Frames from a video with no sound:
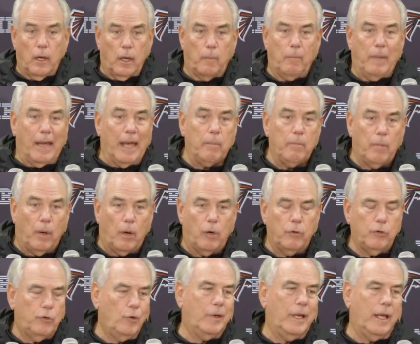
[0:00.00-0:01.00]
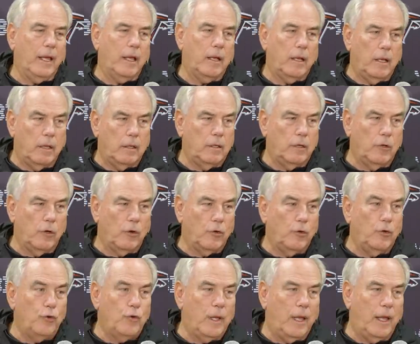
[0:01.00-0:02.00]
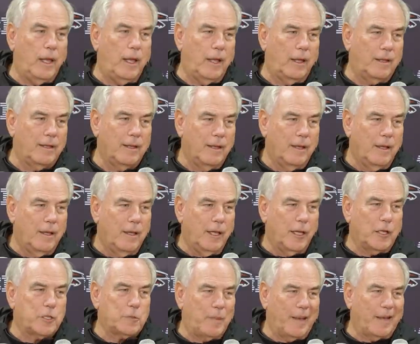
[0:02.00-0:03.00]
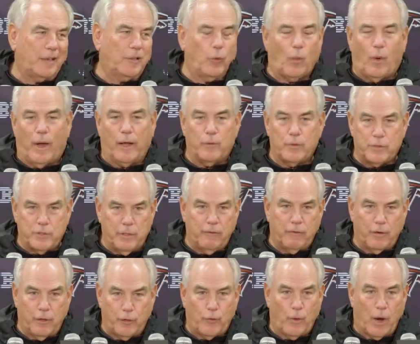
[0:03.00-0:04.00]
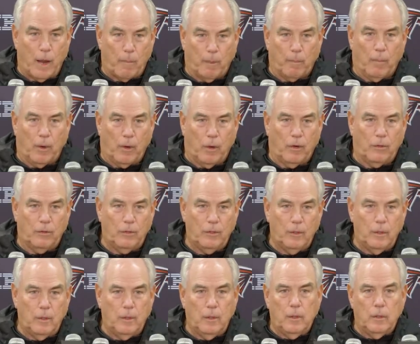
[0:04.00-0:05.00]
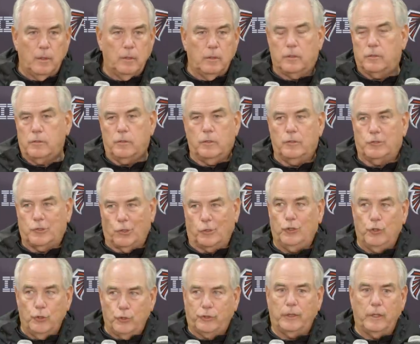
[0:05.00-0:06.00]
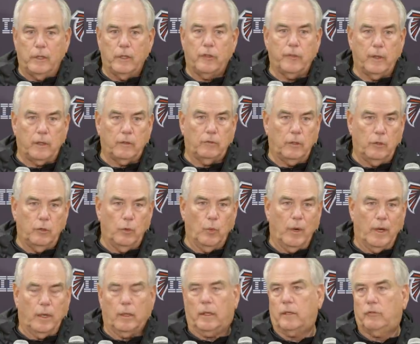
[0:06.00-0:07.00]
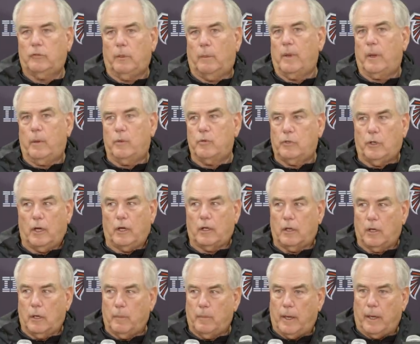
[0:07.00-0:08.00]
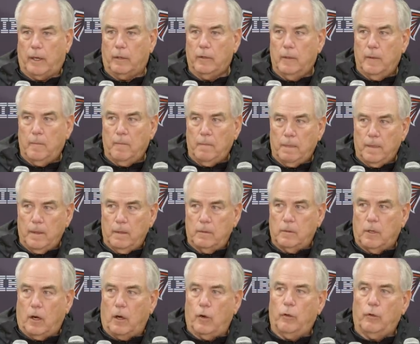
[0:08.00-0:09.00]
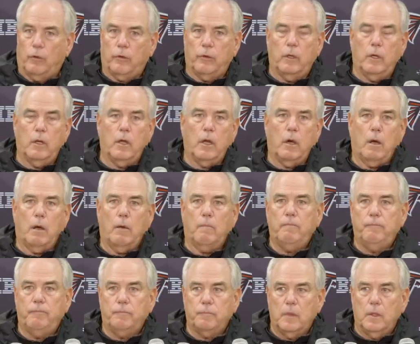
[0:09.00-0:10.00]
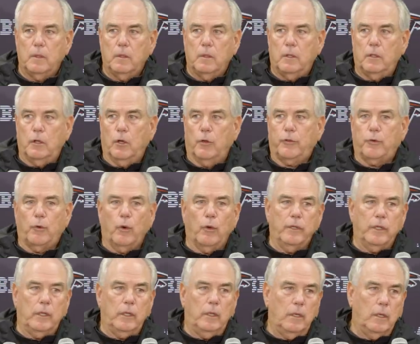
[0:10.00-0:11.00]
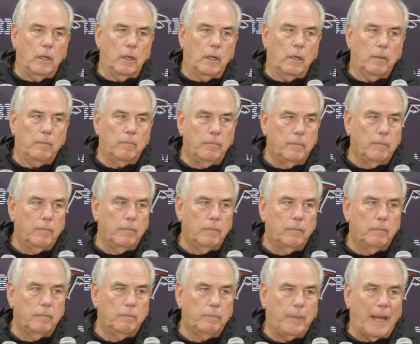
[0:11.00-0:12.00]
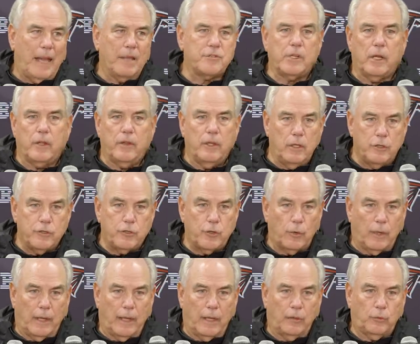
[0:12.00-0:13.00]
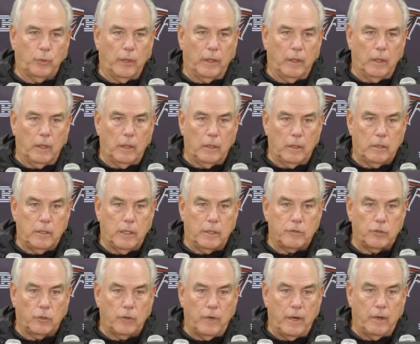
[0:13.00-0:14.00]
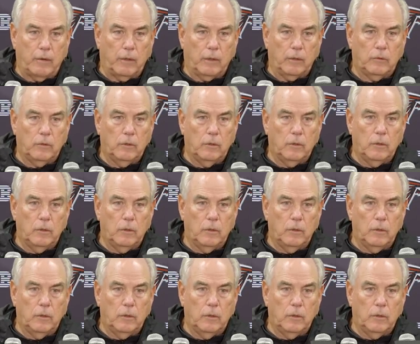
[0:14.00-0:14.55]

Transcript: a, a bad ball. You can't, you know, you can't expect a wide receiver to drop a ball so you see the things they do well. Like somebody was talking about Darnold, um, you know, throwing the um, pass out of the end zone last week and getting intentional groundings.